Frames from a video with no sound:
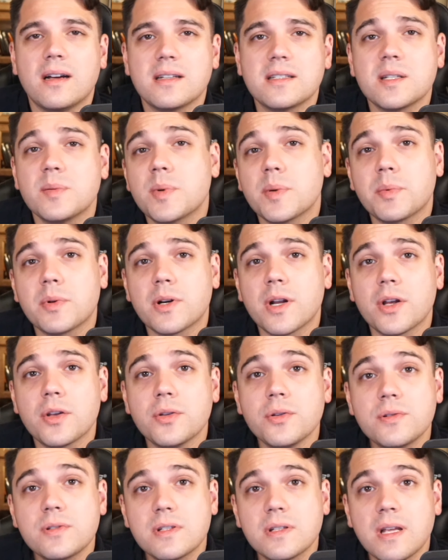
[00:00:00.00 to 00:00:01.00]
Some people are not
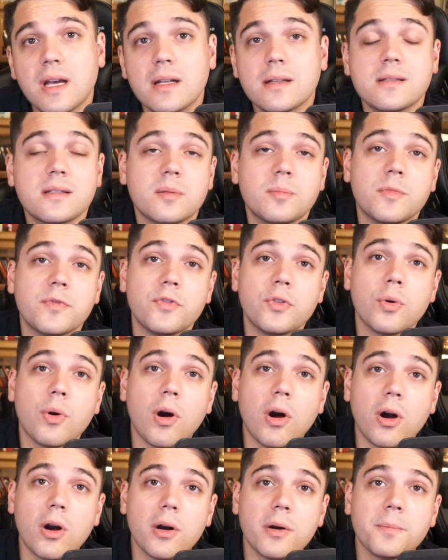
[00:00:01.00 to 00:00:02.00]
used to that. Some of you
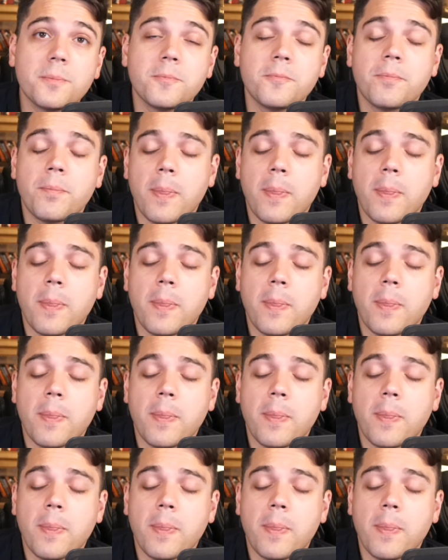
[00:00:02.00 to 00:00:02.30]
are.